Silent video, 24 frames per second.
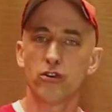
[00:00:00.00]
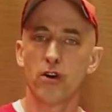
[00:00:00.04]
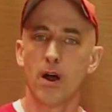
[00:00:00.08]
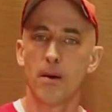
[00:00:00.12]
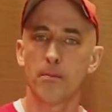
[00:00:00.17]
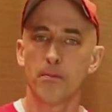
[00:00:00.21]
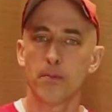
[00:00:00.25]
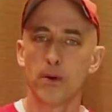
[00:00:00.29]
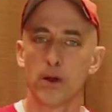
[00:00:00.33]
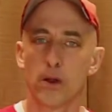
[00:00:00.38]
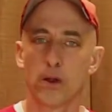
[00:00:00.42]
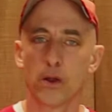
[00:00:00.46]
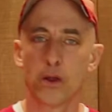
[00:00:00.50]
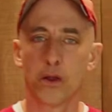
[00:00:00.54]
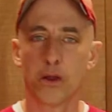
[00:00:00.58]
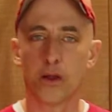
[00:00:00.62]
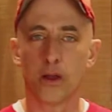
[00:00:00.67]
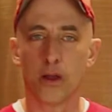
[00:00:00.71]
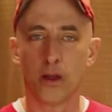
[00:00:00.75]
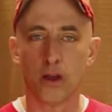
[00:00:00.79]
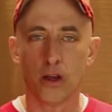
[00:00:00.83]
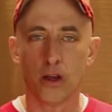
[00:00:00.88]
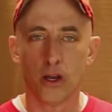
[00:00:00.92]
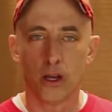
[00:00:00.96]
Trump,
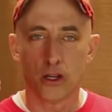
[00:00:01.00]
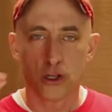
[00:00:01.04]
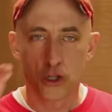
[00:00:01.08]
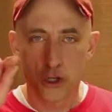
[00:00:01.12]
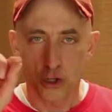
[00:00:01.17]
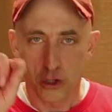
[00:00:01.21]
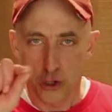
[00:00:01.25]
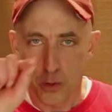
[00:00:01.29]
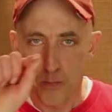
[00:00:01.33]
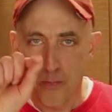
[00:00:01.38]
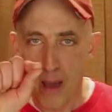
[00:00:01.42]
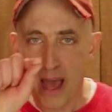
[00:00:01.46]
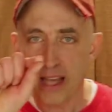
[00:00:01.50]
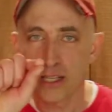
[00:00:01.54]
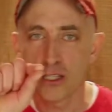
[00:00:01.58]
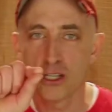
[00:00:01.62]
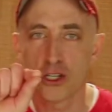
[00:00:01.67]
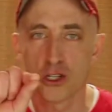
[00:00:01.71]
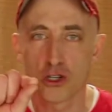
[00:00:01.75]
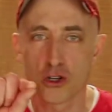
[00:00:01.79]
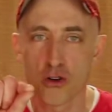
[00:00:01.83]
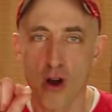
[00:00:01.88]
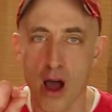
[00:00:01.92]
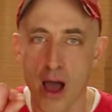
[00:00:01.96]
to best
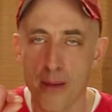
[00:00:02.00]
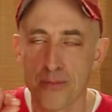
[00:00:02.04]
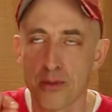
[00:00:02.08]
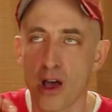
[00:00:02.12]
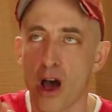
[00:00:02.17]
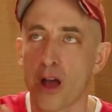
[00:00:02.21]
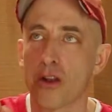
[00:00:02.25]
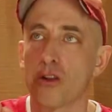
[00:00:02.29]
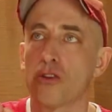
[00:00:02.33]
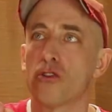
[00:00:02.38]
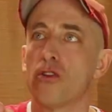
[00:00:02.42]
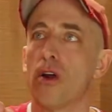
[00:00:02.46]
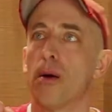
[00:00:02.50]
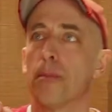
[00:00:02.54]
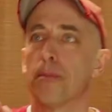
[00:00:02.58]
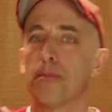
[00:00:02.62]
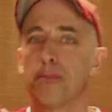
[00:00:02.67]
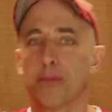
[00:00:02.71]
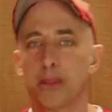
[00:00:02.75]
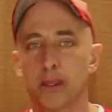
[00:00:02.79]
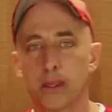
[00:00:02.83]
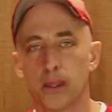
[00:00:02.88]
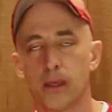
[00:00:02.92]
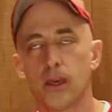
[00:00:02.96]
describe Donald Trump
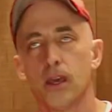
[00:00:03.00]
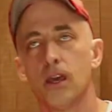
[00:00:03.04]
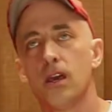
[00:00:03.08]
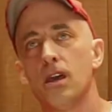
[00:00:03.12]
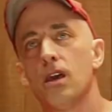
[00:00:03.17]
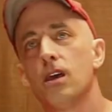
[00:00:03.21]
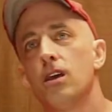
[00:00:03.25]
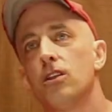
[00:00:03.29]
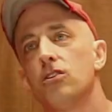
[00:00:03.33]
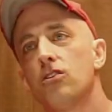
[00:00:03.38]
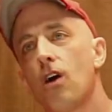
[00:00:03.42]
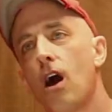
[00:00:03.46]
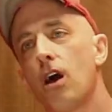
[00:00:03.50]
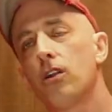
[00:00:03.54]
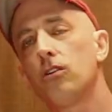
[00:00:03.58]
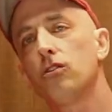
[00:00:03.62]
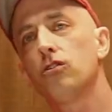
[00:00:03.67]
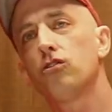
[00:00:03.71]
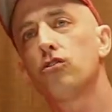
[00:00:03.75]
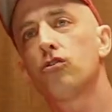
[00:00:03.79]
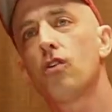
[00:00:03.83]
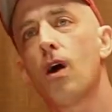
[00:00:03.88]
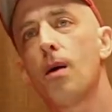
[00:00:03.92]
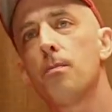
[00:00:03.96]

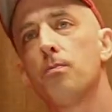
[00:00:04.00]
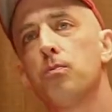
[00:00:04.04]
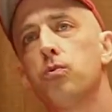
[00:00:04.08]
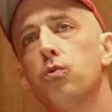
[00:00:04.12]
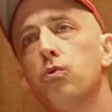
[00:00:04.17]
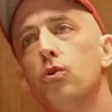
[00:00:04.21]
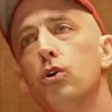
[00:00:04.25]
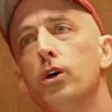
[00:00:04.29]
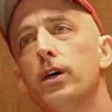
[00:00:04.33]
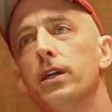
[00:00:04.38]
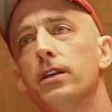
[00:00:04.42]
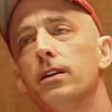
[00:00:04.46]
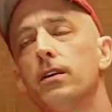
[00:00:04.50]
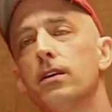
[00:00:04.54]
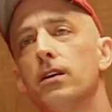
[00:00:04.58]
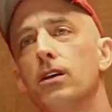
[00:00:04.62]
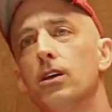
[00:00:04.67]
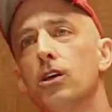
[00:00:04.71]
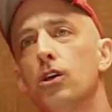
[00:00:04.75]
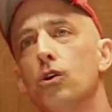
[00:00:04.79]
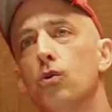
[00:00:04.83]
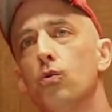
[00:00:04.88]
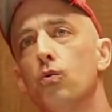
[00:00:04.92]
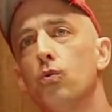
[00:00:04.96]
would
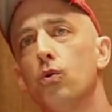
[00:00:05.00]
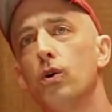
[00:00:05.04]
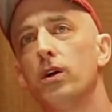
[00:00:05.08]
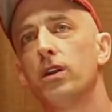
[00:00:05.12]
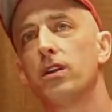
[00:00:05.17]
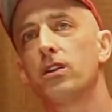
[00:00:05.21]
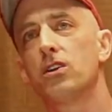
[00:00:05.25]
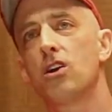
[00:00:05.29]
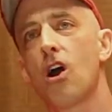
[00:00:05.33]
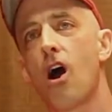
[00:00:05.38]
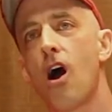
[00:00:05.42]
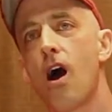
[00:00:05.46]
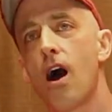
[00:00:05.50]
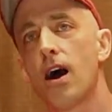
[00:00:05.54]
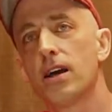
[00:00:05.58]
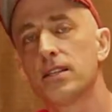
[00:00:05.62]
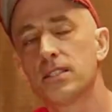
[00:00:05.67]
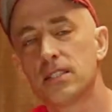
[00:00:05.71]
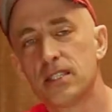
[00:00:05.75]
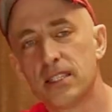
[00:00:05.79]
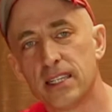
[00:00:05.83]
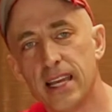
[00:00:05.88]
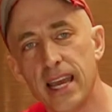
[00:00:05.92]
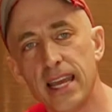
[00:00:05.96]

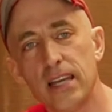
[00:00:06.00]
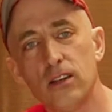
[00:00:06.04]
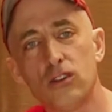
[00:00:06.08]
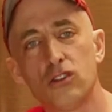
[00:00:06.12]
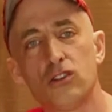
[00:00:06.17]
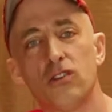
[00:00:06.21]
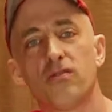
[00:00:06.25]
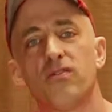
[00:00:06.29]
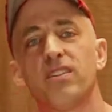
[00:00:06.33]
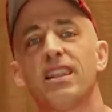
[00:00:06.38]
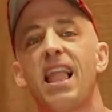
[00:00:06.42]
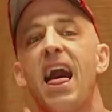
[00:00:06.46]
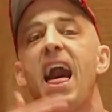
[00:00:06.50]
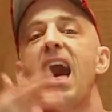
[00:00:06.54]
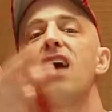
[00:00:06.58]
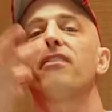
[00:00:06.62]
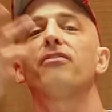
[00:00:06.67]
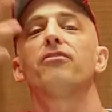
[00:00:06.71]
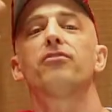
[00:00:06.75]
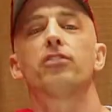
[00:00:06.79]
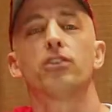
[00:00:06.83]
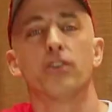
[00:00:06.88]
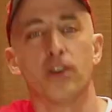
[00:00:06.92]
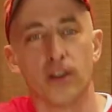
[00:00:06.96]
cause giggles of
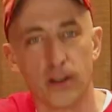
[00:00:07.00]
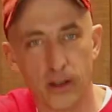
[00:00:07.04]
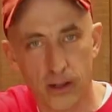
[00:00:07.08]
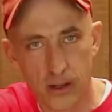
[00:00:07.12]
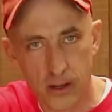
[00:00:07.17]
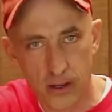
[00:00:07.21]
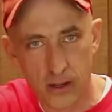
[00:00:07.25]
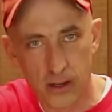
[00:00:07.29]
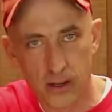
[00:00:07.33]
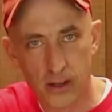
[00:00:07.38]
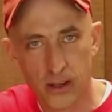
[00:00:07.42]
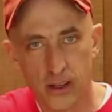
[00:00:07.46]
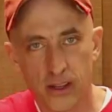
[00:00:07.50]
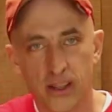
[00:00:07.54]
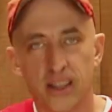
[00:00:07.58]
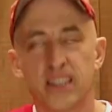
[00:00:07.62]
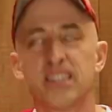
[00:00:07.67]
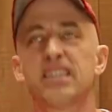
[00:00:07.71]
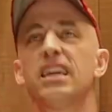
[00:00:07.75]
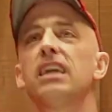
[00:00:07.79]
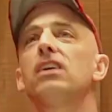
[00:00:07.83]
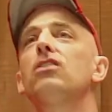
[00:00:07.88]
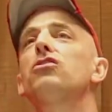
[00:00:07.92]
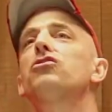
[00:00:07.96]
laughter
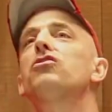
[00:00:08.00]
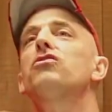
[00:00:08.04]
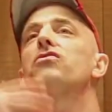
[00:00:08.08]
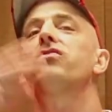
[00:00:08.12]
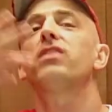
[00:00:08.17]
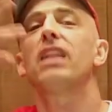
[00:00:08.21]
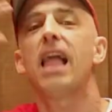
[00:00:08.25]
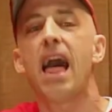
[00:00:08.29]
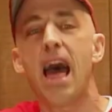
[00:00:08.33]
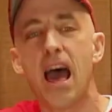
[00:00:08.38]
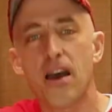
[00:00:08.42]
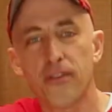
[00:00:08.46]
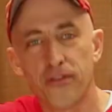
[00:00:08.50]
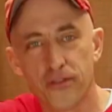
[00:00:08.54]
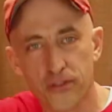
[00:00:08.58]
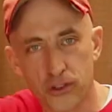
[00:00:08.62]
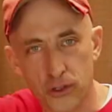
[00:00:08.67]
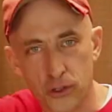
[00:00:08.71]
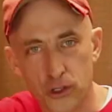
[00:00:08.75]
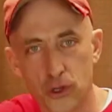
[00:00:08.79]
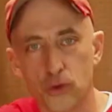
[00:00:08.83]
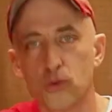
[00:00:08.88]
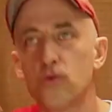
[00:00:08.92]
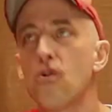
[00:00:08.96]

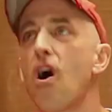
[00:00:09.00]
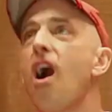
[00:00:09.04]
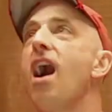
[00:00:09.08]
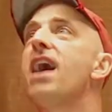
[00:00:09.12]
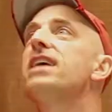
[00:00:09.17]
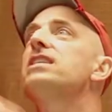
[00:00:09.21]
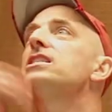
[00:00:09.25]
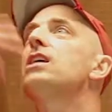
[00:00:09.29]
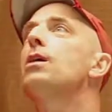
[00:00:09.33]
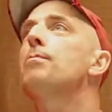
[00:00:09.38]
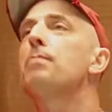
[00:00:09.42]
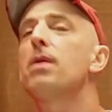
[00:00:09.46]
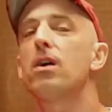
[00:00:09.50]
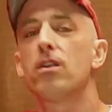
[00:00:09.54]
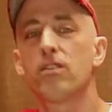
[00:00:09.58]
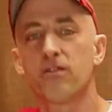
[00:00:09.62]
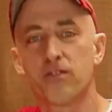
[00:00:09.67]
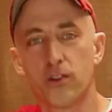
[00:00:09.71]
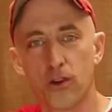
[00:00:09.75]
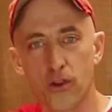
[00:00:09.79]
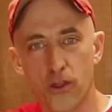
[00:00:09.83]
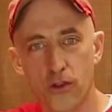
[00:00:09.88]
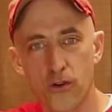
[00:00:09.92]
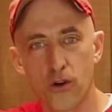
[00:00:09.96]
to rise up out of
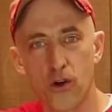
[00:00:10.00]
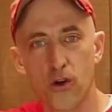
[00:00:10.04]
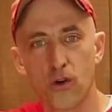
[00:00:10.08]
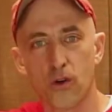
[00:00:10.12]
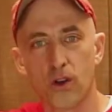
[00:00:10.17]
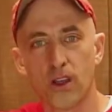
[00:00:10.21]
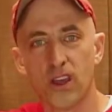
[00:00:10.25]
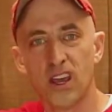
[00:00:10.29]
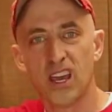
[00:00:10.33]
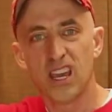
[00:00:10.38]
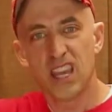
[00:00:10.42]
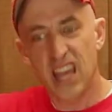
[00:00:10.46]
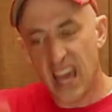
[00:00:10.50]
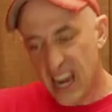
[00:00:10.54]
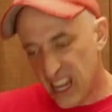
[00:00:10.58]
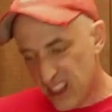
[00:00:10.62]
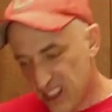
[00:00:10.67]
your throat. Yet